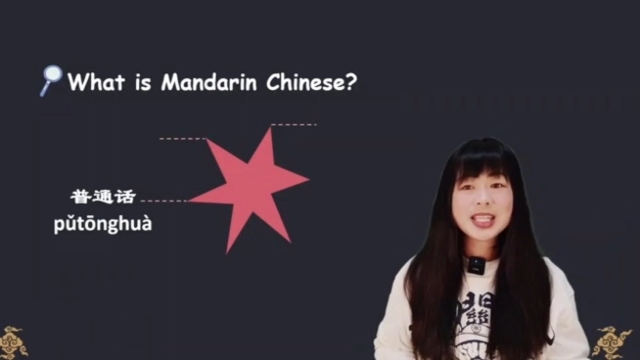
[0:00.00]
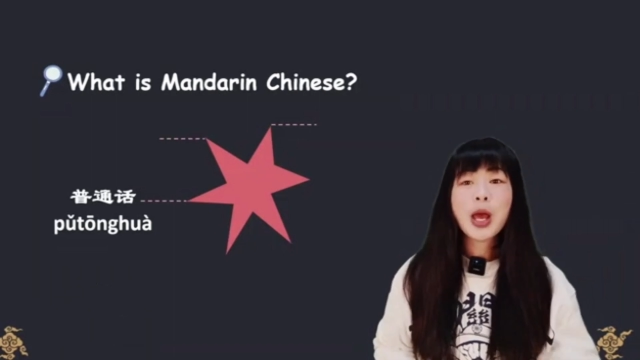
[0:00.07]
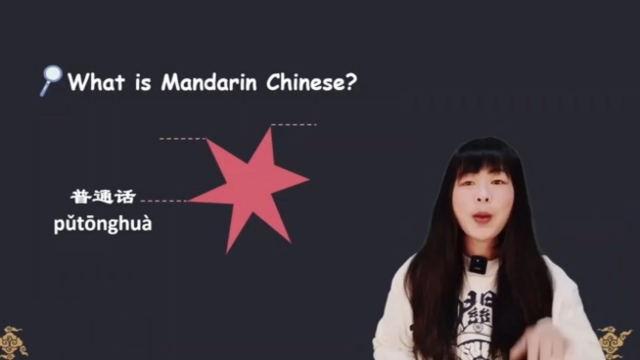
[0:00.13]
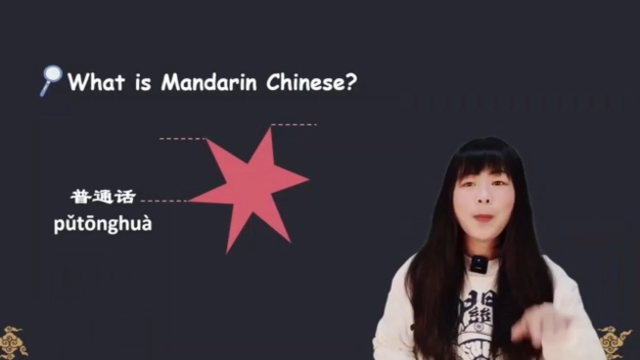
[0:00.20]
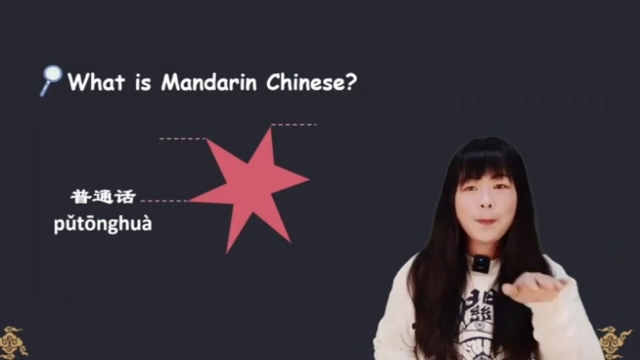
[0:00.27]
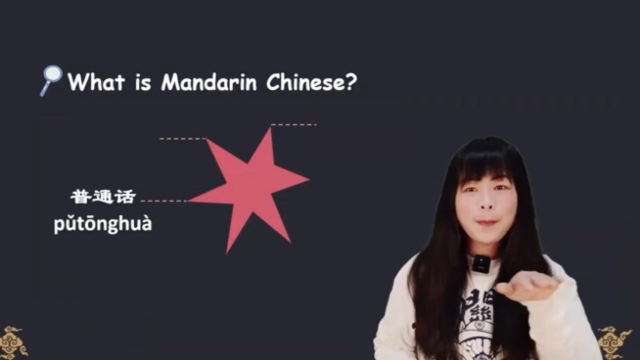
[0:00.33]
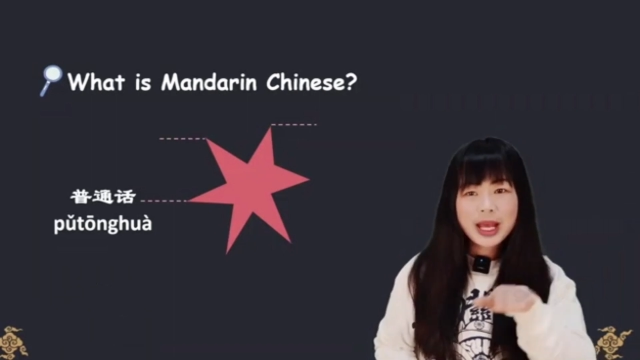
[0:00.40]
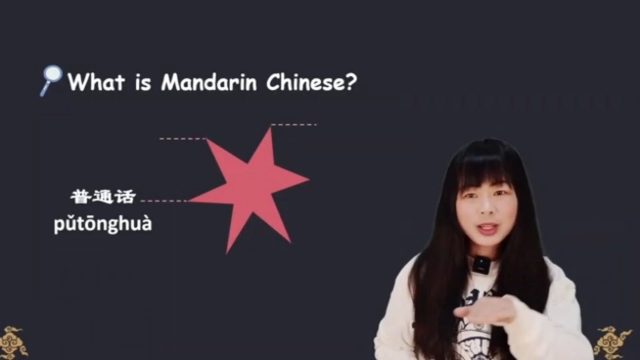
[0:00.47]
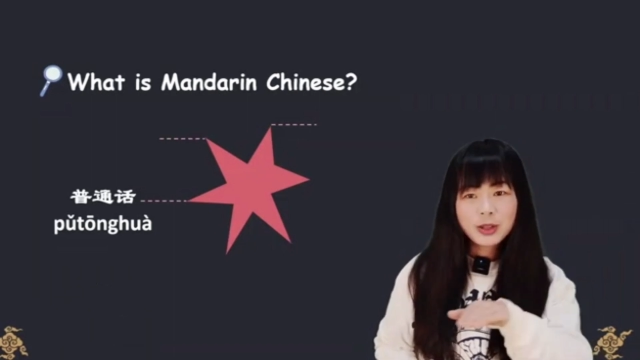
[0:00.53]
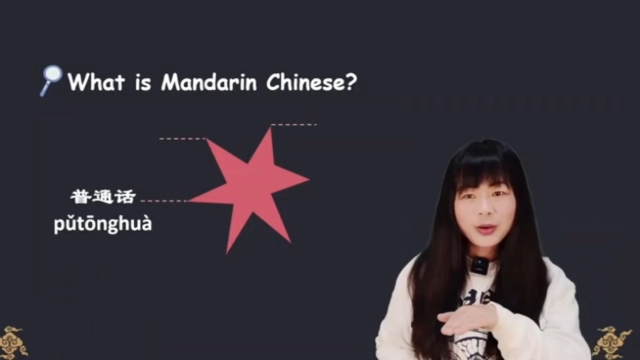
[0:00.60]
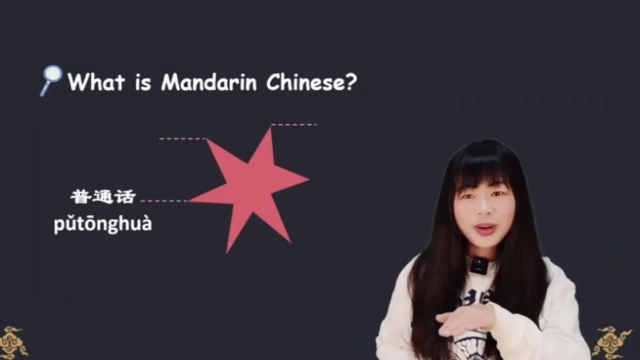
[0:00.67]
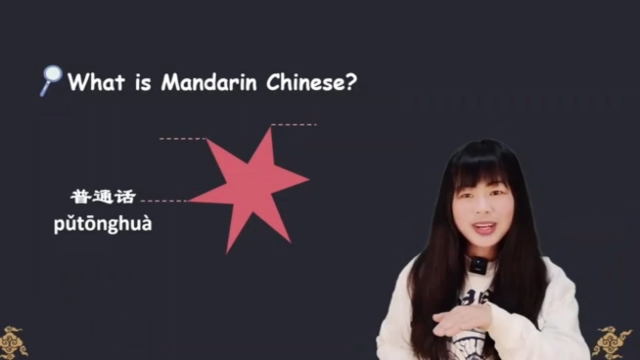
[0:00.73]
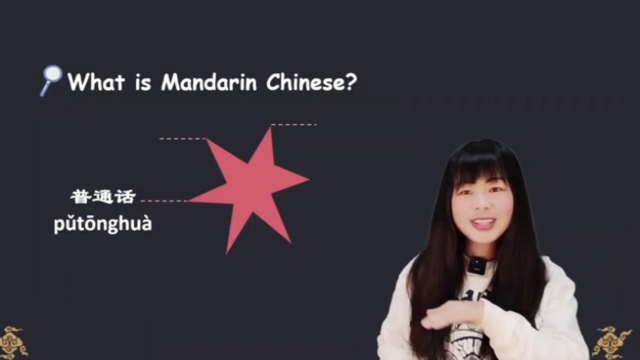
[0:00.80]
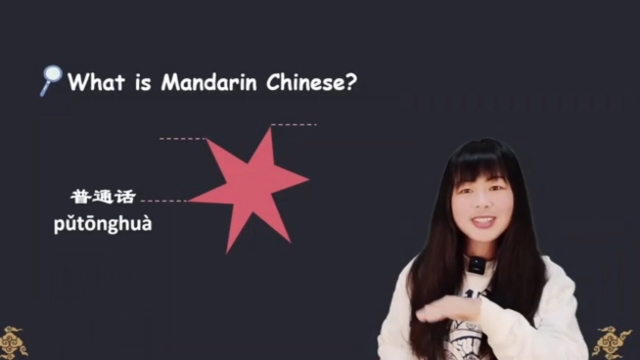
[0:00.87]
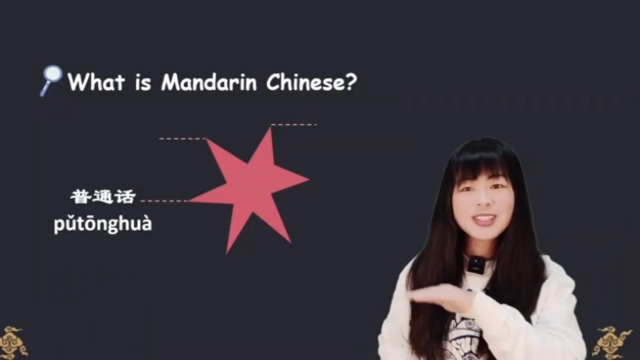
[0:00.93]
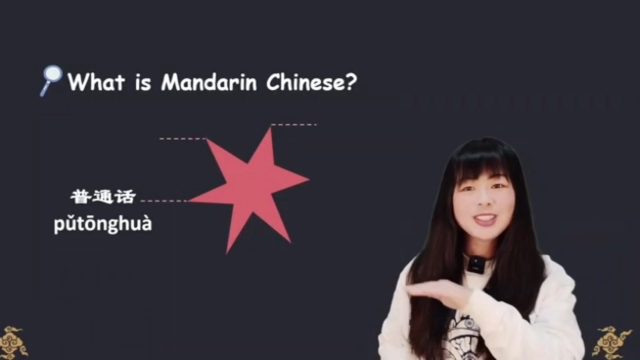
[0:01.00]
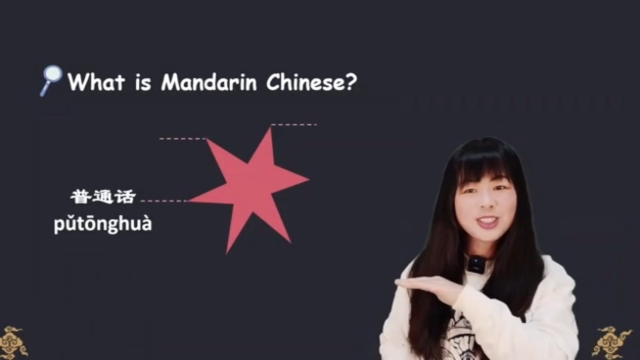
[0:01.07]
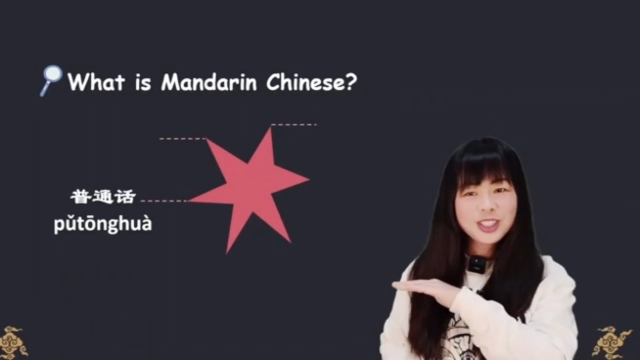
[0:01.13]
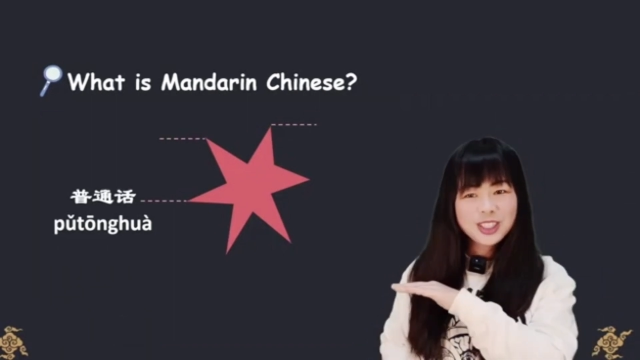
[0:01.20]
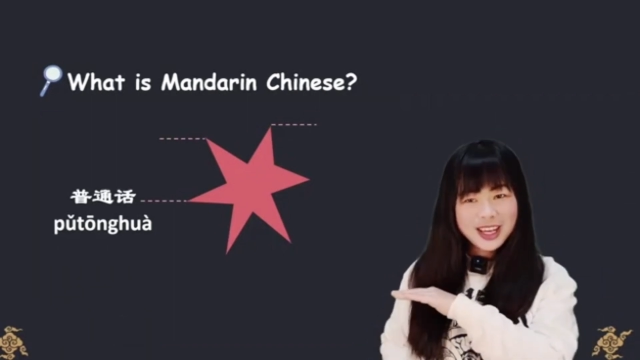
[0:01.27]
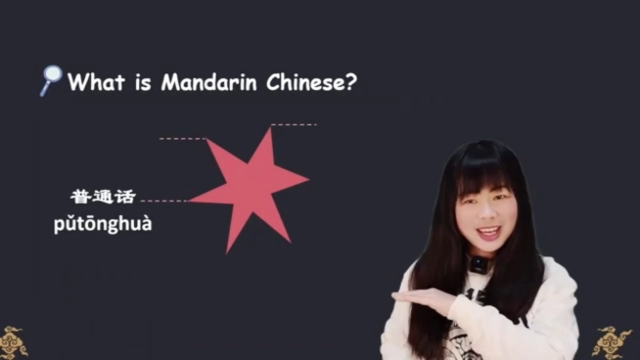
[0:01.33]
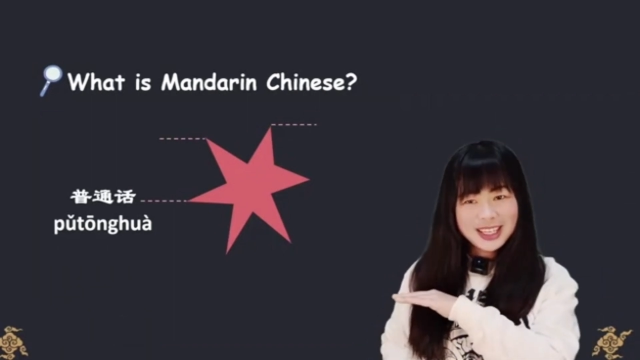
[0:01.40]
Mandarin
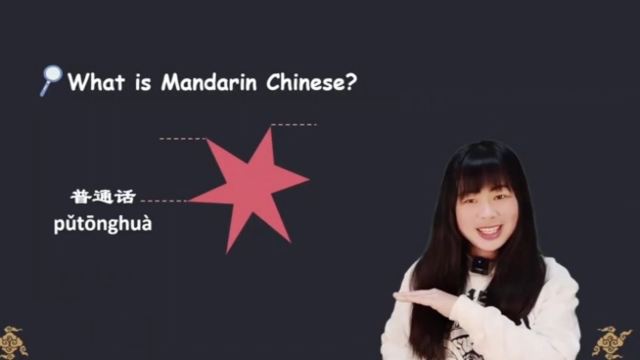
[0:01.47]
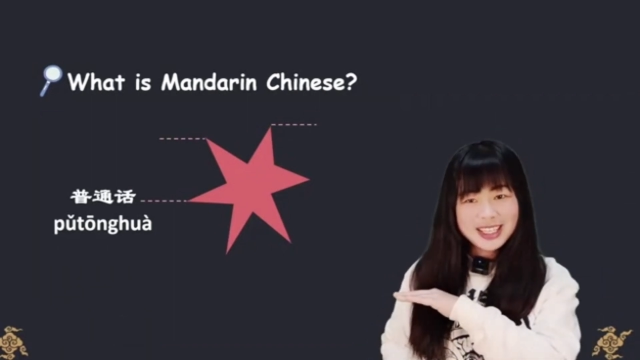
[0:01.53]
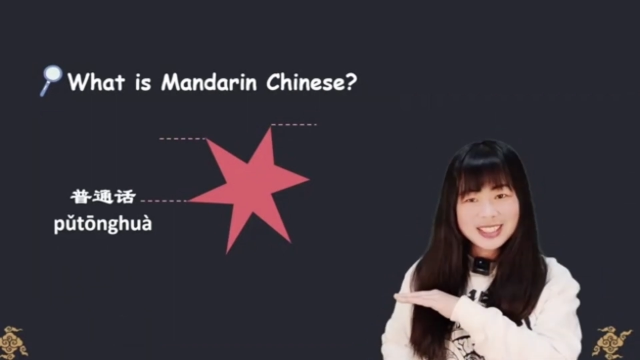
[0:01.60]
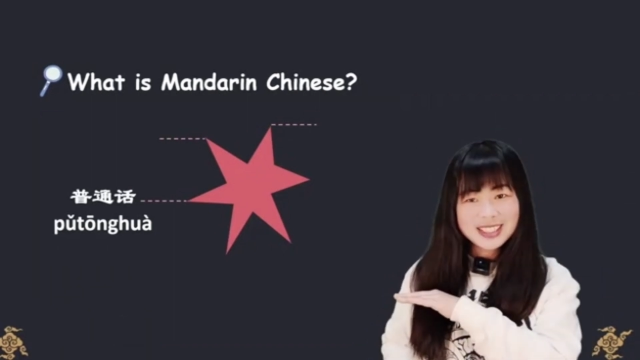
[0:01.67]
Chinese.